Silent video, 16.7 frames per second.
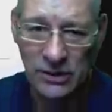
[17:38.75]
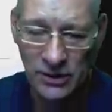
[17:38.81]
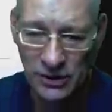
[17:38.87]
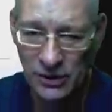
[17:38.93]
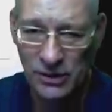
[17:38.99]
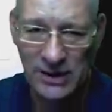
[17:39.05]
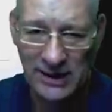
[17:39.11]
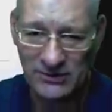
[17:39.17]

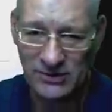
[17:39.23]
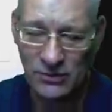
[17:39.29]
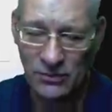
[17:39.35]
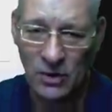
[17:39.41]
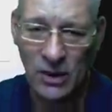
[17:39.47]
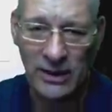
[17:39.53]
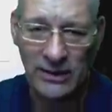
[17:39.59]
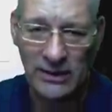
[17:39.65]
You'd have to
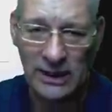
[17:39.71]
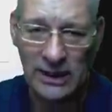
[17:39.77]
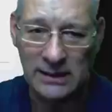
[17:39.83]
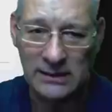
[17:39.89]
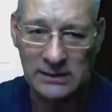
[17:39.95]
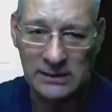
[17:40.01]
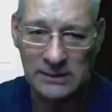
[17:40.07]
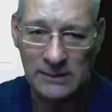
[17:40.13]
write
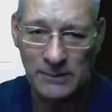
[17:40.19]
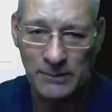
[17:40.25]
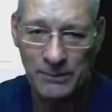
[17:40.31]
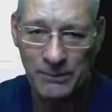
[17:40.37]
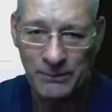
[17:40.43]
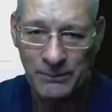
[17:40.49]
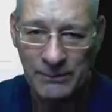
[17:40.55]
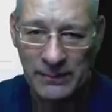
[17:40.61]
that.
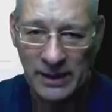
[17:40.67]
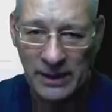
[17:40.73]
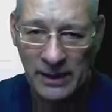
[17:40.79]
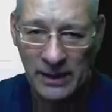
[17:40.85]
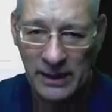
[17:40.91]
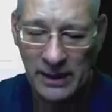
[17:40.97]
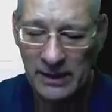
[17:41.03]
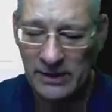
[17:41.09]

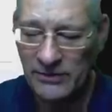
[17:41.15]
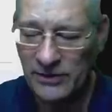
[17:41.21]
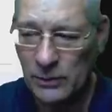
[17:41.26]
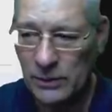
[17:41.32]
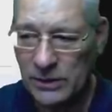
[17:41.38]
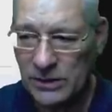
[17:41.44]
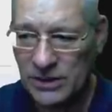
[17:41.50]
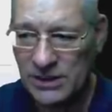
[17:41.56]
And if
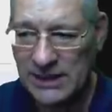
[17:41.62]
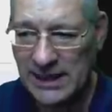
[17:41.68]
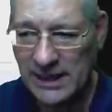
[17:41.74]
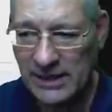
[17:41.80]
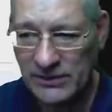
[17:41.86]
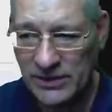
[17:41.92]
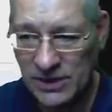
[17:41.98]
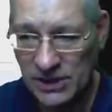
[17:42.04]
you
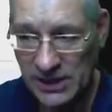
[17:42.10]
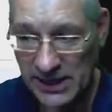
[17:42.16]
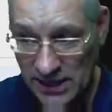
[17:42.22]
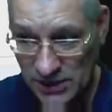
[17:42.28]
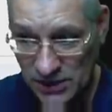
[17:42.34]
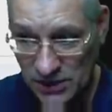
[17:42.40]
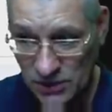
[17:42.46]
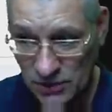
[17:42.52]
understand the
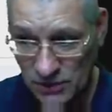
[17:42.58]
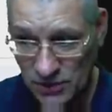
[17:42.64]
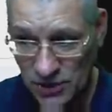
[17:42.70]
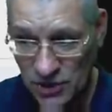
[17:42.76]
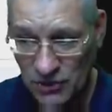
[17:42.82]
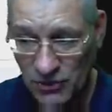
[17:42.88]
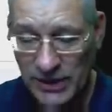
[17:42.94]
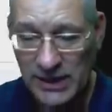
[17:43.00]
sketch that's on the
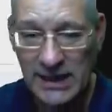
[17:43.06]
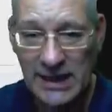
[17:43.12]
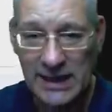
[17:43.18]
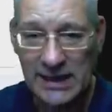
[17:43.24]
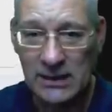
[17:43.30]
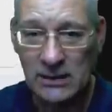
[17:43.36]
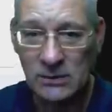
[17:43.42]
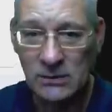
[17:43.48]
screen
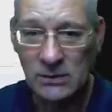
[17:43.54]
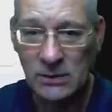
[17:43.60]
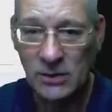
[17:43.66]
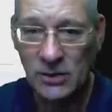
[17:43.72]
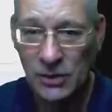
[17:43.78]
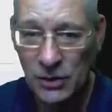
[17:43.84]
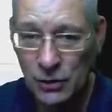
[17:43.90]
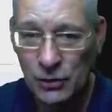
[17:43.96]
now,
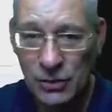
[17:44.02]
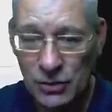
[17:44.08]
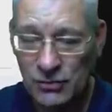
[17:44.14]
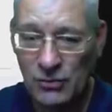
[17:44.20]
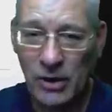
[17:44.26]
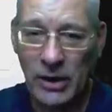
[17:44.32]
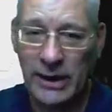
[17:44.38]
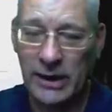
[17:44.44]
you could
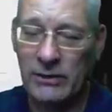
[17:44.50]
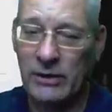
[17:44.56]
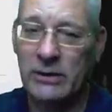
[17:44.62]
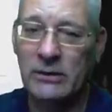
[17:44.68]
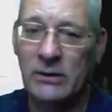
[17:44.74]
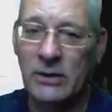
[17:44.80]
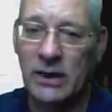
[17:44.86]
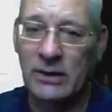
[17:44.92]
write your
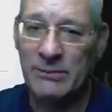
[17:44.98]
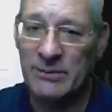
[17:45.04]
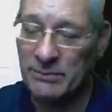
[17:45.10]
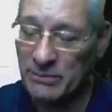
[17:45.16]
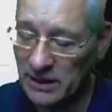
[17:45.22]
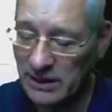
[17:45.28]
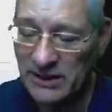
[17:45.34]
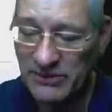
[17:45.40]
own library.
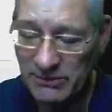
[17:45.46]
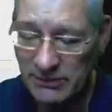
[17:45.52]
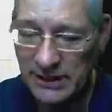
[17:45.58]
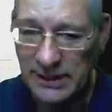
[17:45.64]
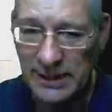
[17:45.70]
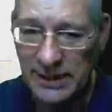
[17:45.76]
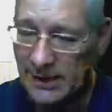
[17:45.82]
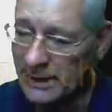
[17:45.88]
Believe
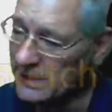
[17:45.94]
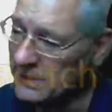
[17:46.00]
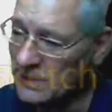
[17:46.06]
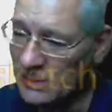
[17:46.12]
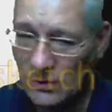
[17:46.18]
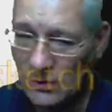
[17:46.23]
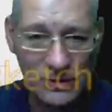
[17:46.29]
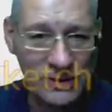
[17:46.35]
me, it is
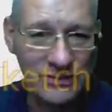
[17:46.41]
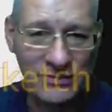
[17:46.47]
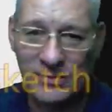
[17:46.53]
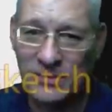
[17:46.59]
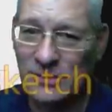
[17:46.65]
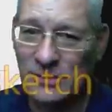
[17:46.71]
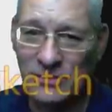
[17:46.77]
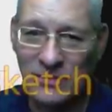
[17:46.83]
not
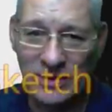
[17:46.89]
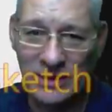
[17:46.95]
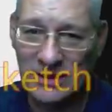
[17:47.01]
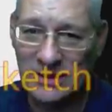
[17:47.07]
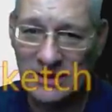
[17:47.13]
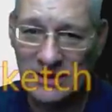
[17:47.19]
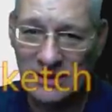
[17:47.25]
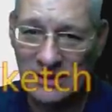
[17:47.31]
difficult for
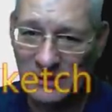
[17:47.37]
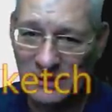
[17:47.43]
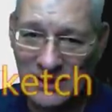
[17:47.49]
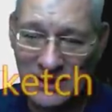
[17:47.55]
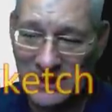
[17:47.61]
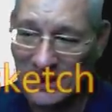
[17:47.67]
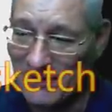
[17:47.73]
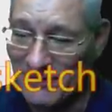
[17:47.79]
this. I mean,
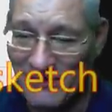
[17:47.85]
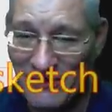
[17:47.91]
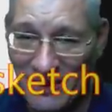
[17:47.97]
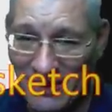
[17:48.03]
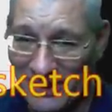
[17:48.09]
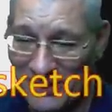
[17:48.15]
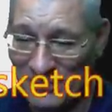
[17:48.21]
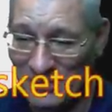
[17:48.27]
there's only
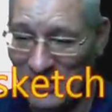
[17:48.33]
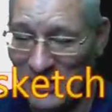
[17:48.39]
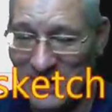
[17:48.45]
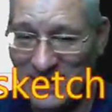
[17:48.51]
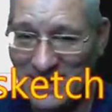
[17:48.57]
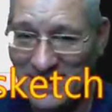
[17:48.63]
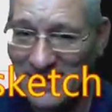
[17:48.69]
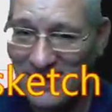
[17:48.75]
five
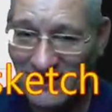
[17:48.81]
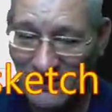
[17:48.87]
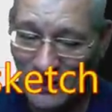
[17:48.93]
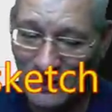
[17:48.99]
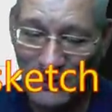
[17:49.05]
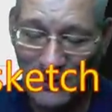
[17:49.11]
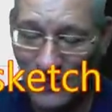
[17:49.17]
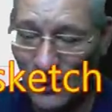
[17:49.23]
bytes,
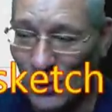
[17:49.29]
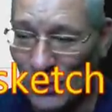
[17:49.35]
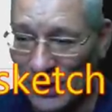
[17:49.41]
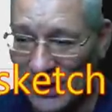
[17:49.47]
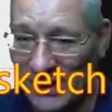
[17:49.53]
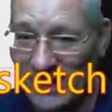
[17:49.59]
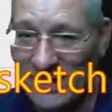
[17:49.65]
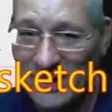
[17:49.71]
well, four
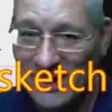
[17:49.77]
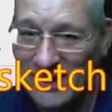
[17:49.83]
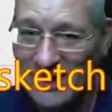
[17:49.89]
really.